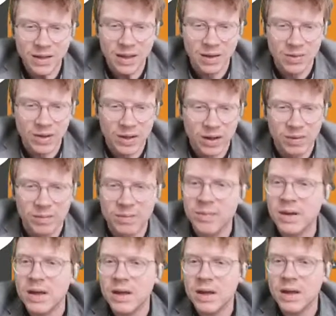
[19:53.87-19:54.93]
There we go.
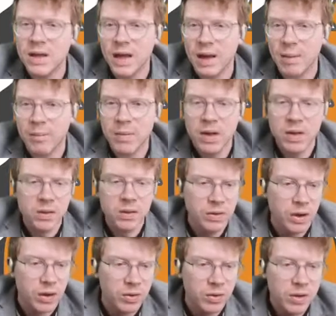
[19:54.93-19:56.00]
Yeah.
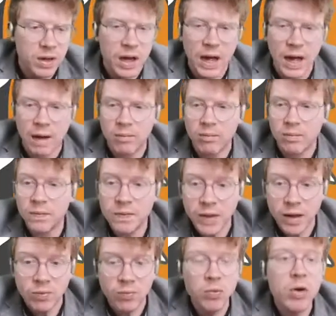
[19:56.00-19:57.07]
So
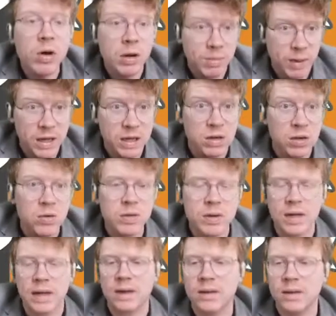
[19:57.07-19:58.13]
they work by
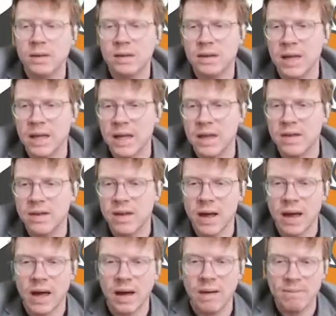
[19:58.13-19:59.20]
using these
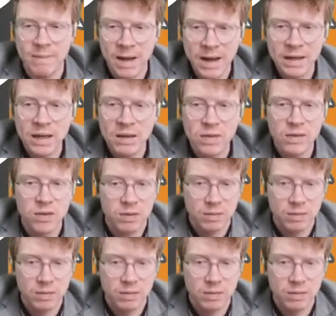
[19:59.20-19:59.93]
magnets